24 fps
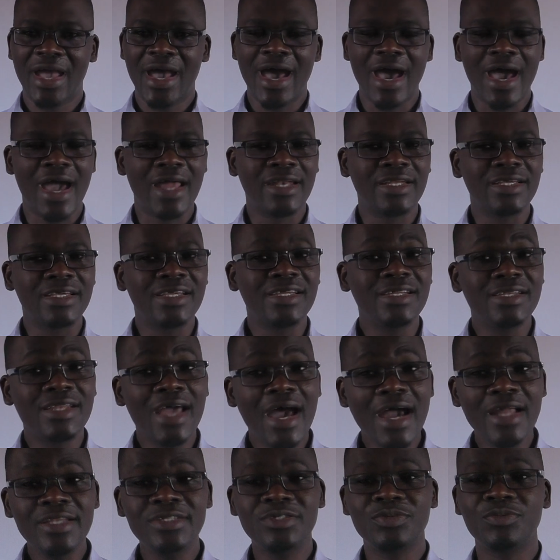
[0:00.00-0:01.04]
and in
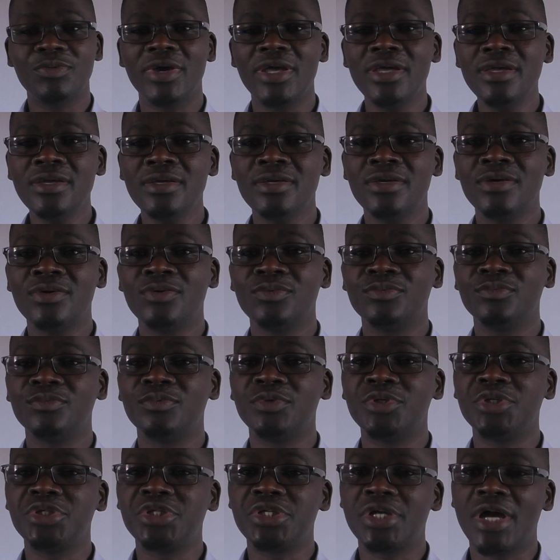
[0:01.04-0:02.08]
that way
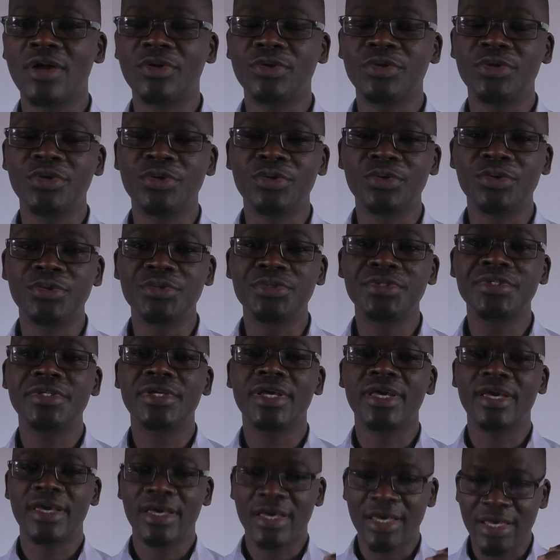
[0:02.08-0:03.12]
we shall use
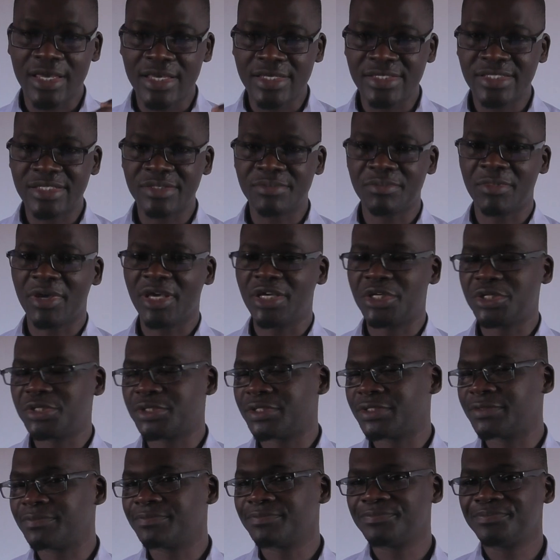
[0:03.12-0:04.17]

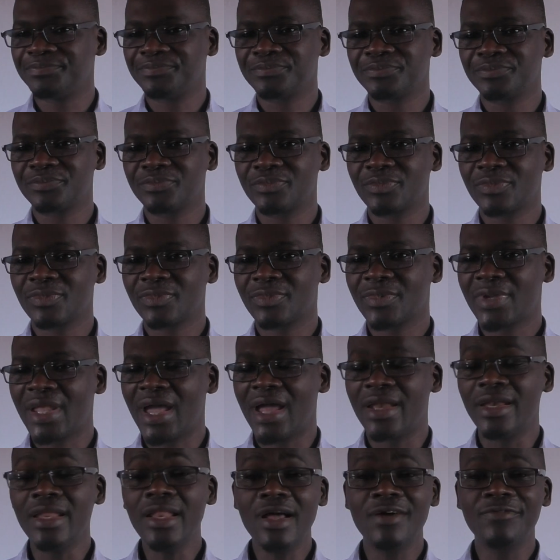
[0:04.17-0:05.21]
estimation.
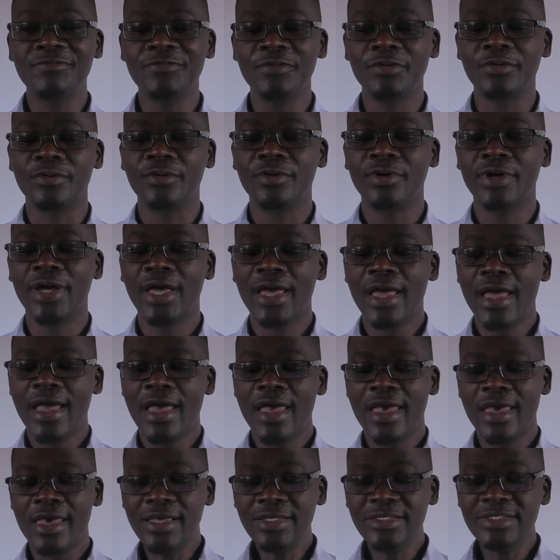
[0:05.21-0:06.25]
And therefore,
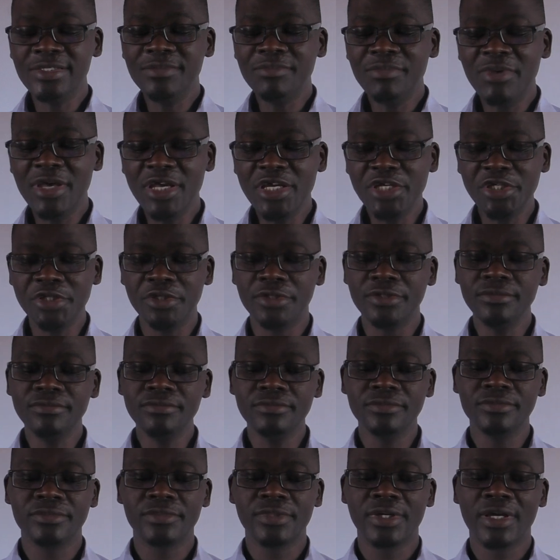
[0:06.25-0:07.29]

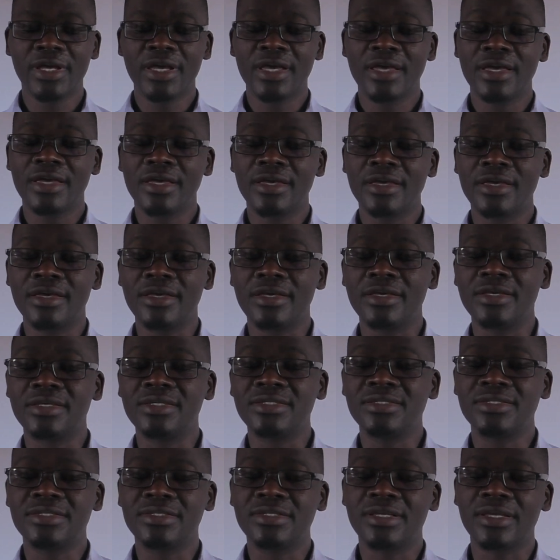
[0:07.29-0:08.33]
estimation
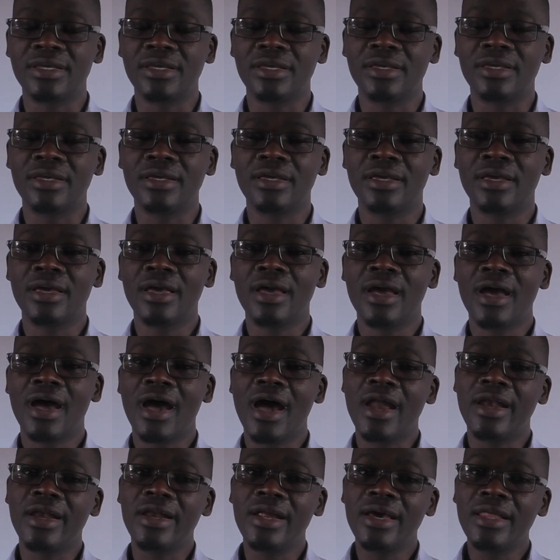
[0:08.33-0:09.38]
is
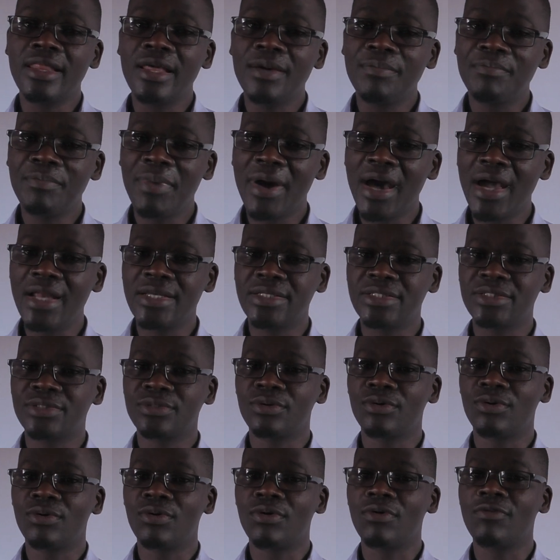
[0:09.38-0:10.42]
another part
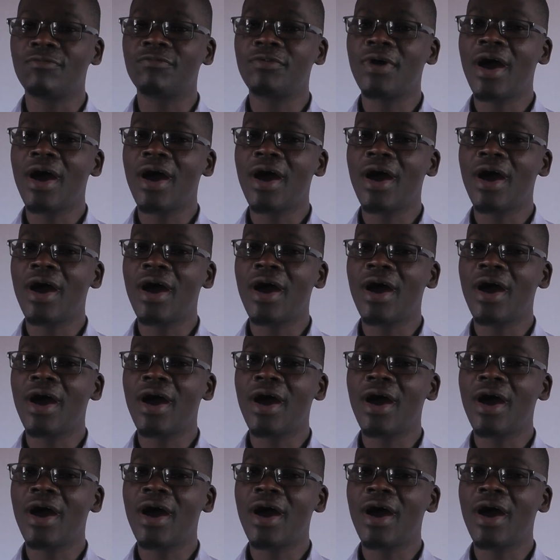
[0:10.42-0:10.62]
of